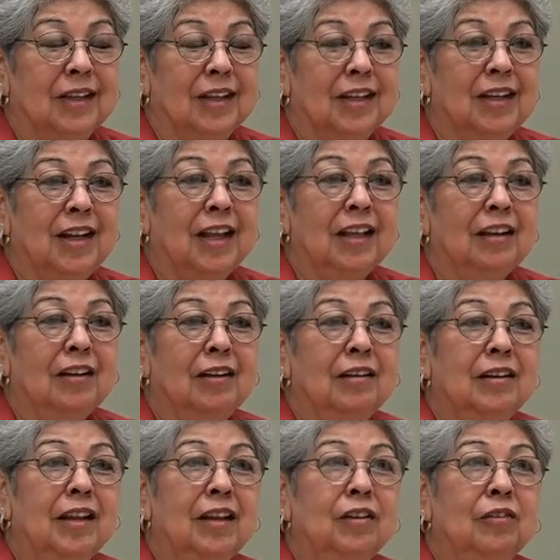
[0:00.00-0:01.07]
and not
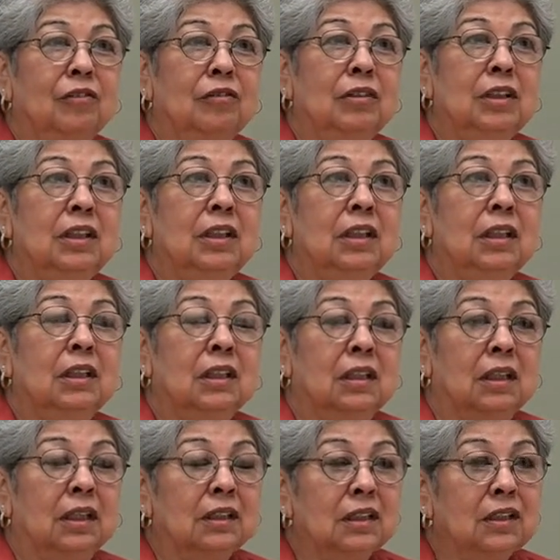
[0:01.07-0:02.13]
not only in
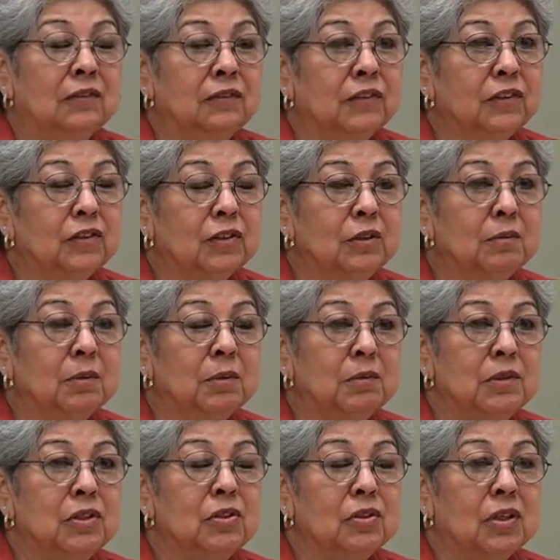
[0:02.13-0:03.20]
elected officials, but
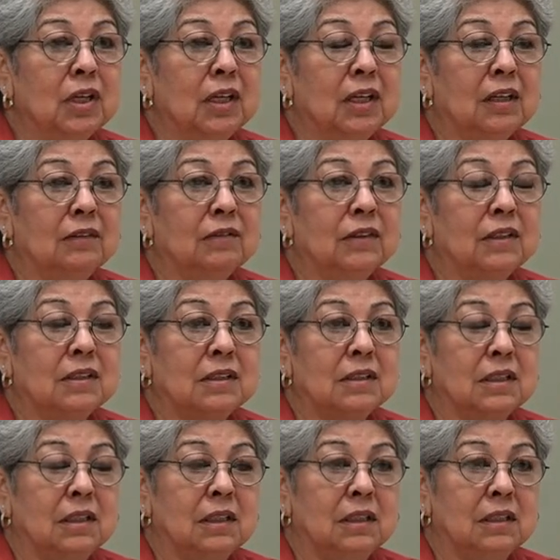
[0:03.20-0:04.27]
we should have a
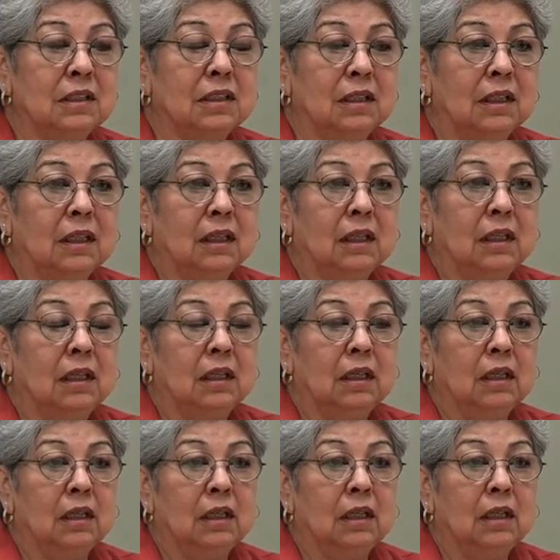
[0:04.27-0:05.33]
seat
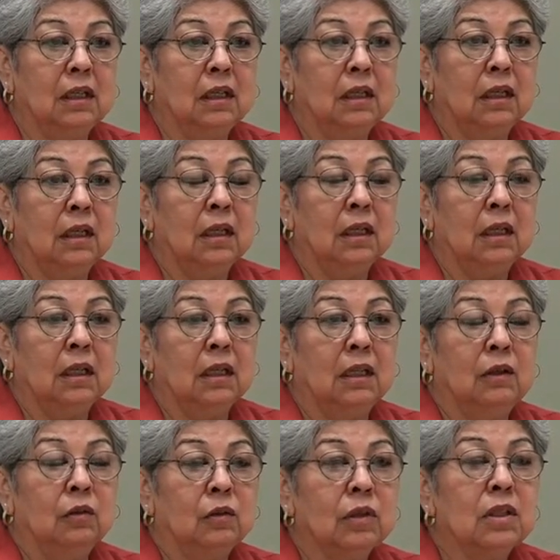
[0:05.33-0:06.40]
in
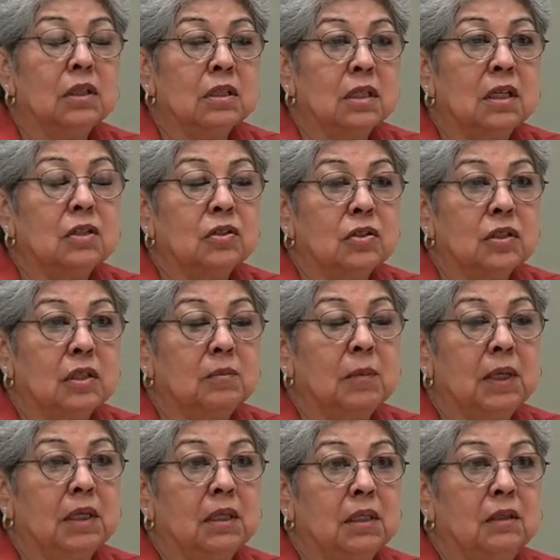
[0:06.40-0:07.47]
the organizations that
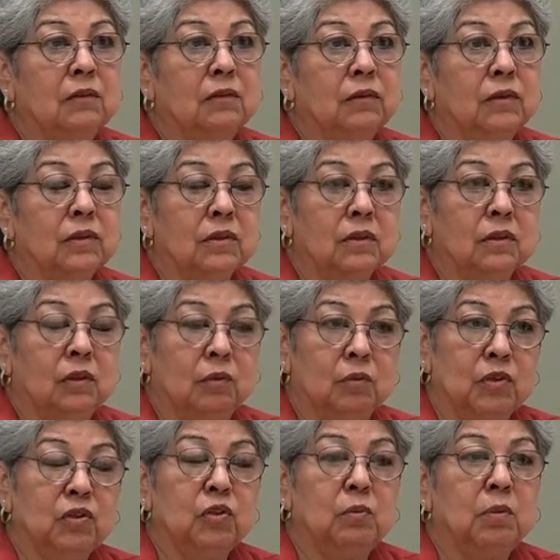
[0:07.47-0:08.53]
make a difference. You know,
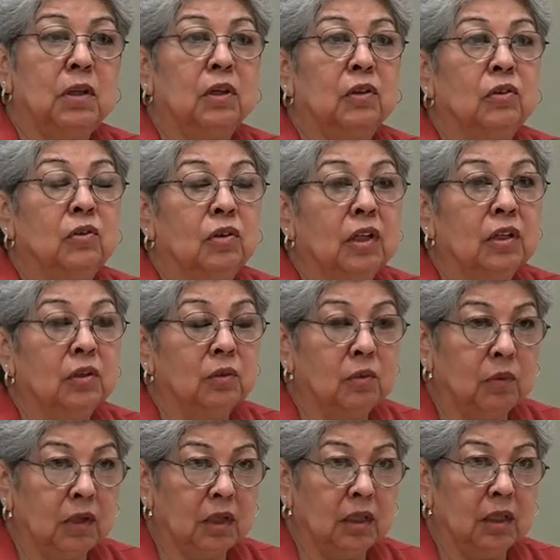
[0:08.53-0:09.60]
we should be on United
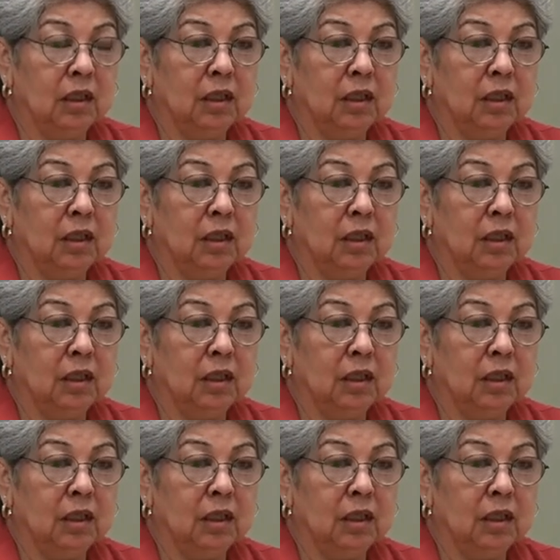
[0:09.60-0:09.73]
Way.